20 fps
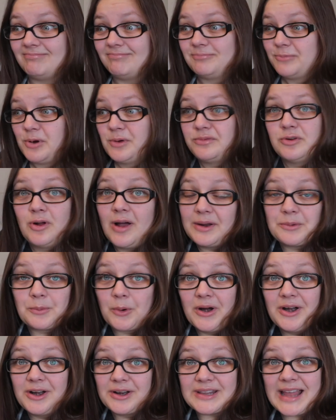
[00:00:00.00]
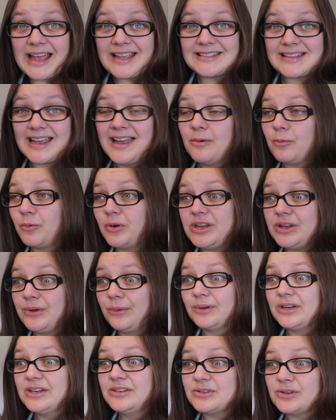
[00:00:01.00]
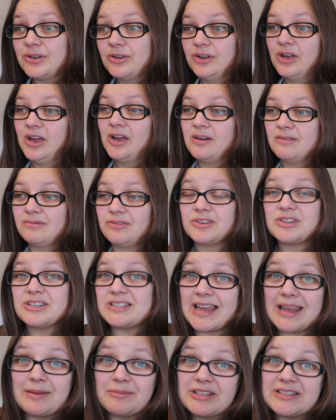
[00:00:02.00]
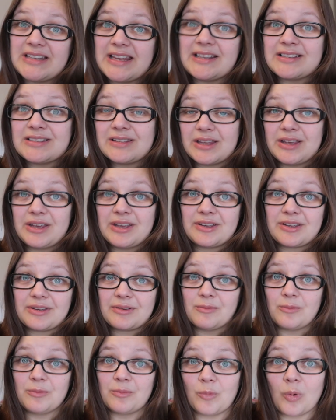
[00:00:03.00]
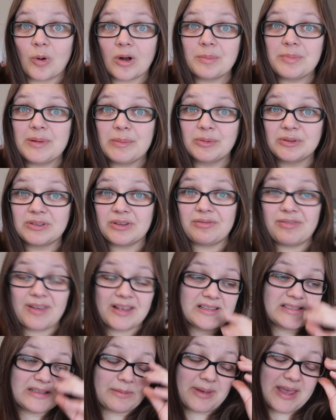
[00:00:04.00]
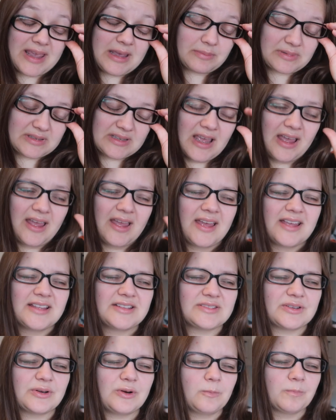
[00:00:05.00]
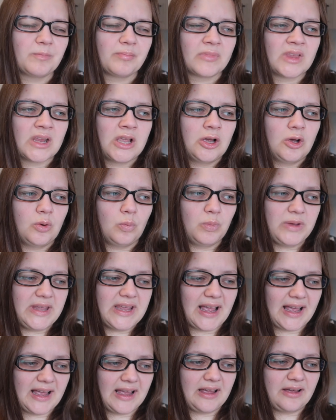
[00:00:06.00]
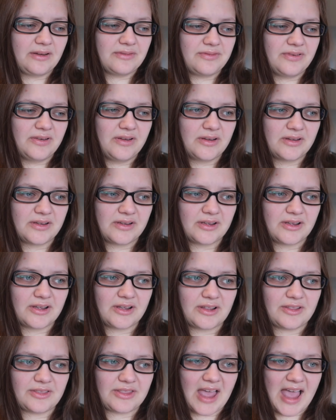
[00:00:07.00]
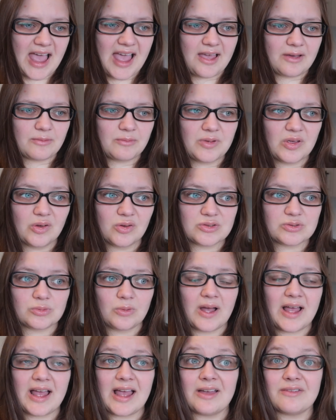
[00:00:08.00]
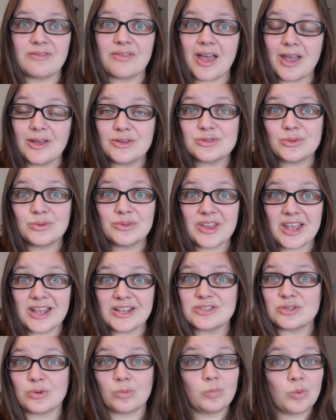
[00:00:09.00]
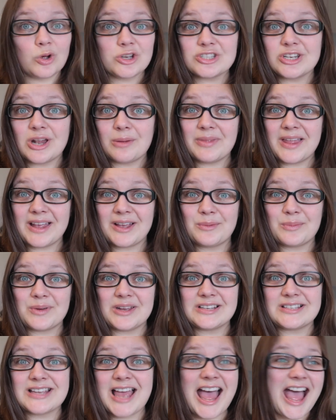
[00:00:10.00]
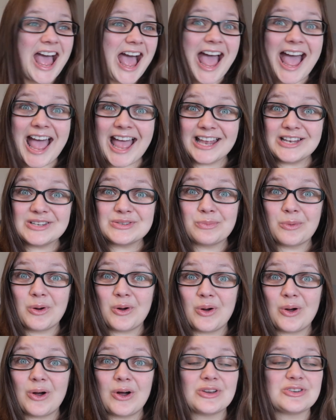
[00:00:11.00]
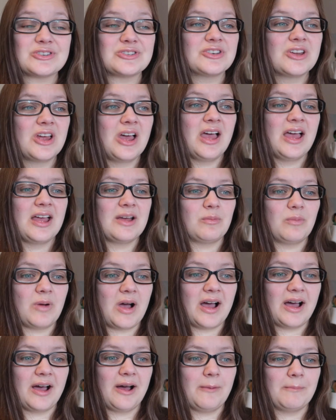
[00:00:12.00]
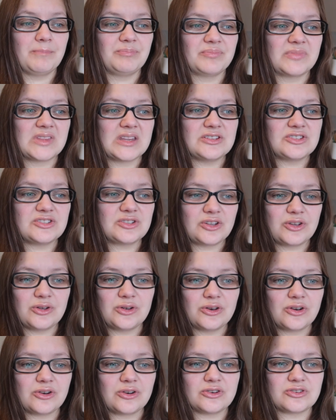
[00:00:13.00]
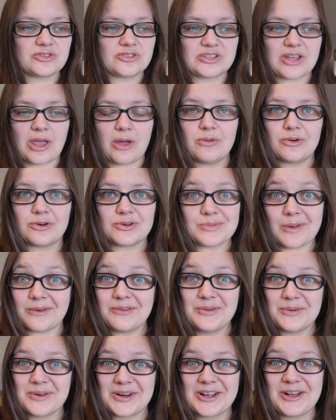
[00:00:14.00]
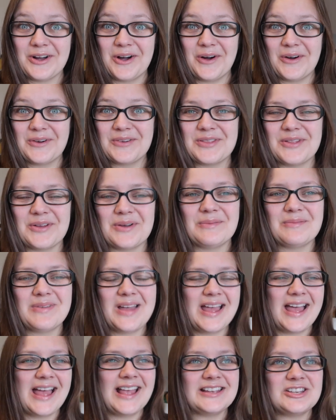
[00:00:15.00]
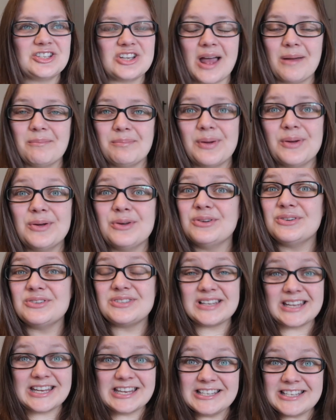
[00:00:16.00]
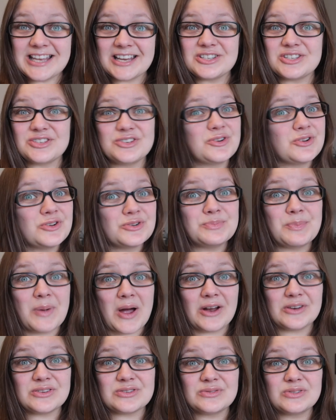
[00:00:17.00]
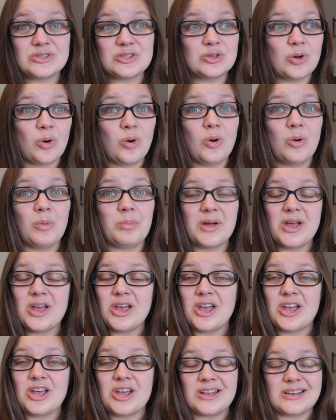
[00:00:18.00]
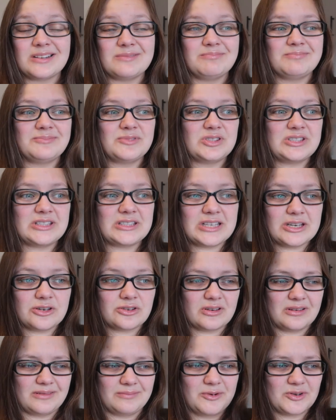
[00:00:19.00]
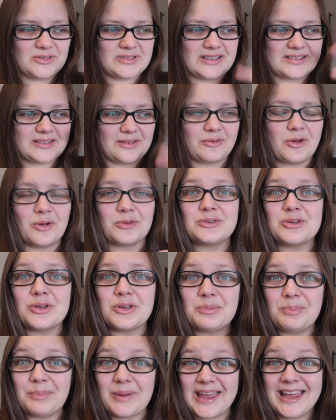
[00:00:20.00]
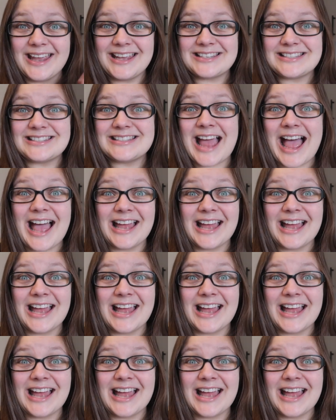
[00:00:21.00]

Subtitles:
We've not had water and that's it. What are you going to do for the time it takes the water people to fix the pipes? So we have that. We also have household things, so washing up liquid, hand wash, scouters, whatever you want to call them, shampoos, conditioners, bars of soap, what's that stuff called? Toothpaste